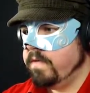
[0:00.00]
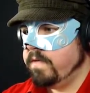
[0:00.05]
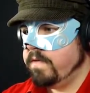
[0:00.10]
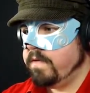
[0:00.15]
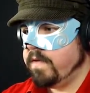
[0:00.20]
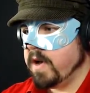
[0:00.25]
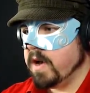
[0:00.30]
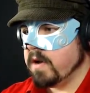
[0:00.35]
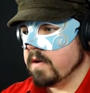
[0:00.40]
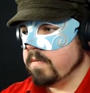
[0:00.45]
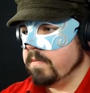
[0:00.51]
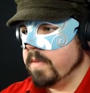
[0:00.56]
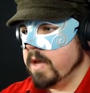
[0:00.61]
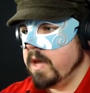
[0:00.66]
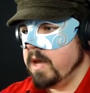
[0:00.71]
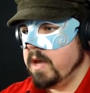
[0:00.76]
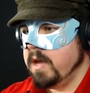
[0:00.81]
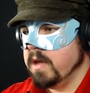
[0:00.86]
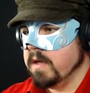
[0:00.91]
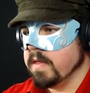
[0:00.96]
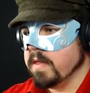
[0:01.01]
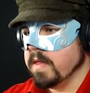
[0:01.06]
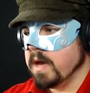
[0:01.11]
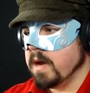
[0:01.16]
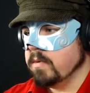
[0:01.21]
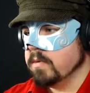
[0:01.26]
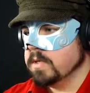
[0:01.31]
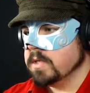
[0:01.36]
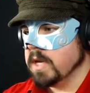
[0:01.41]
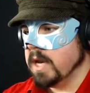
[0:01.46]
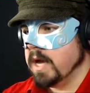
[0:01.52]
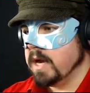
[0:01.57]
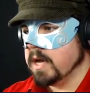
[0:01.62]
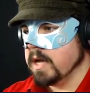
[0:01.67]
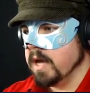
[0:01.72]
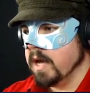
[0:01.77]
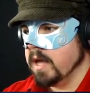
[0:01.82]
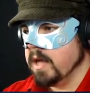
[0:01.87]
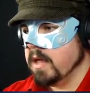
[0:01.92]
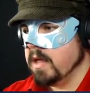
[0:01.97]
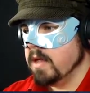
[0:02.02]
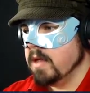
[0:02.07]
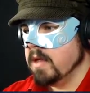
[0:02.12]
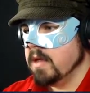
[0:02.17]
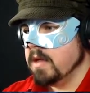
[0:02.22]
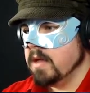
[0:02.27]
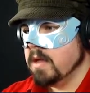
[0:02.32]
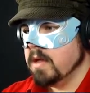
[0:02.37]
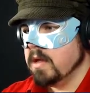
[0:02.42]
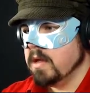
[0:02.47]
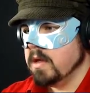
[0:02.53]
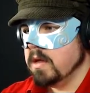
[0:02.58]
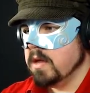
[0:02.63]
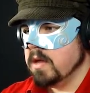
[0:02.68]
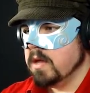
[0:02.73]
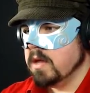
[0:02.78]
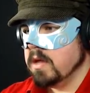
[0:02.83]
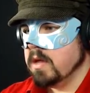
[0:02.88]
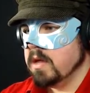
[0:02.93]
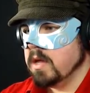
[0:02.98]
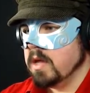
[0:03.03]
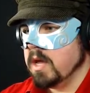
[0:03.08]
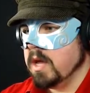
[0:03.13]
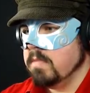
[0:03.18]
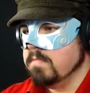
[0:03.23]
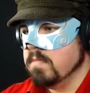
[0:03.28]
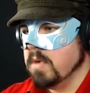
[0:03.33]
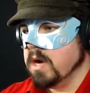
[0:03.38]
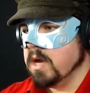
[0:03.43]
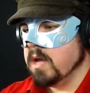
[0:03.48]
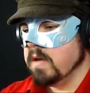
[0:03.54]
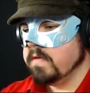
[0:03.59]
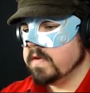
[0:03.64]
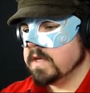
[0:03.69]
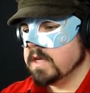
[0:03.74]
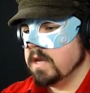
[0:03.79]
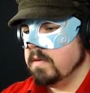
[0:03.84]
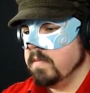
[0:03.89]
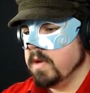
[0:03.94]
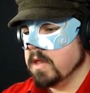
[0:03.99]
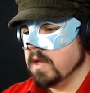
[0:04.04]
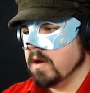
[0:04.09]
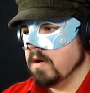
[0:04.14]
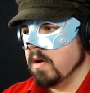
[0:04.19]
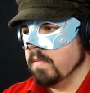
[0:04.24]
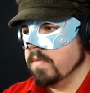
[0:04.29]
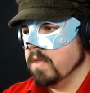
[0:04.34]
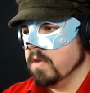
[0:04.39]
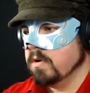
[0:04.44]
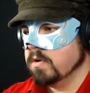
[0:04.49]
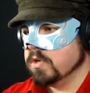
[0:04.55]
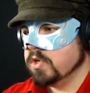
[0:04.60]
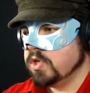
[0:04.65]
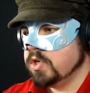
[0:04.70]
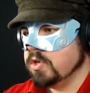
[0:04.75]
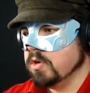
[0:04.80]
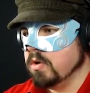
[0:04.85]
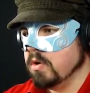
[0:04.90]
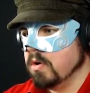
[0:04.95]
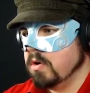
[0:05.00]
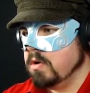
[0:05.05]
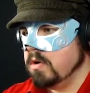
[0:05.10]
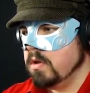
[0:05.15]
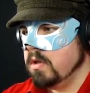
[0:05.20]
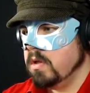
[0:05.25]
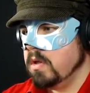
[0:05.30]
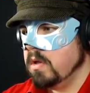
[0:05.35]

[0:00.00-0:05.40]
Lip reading: Fuck me, that was lucky. He might have seen me though, I'm not sure.